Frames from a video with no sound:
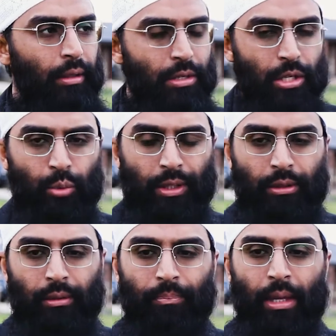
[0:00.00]
that
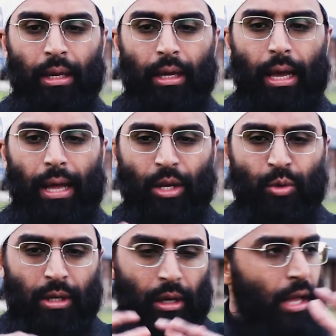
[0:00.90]
situation. There
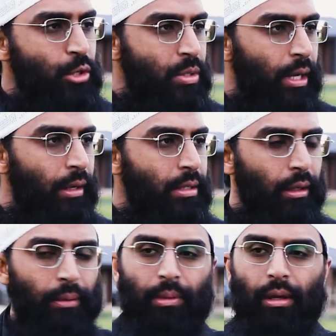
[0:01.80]
was a class
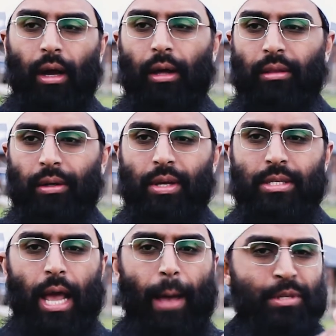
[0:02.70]
society. There
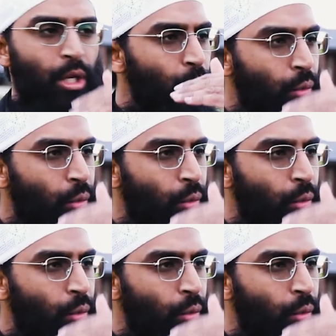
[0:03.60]
is absolute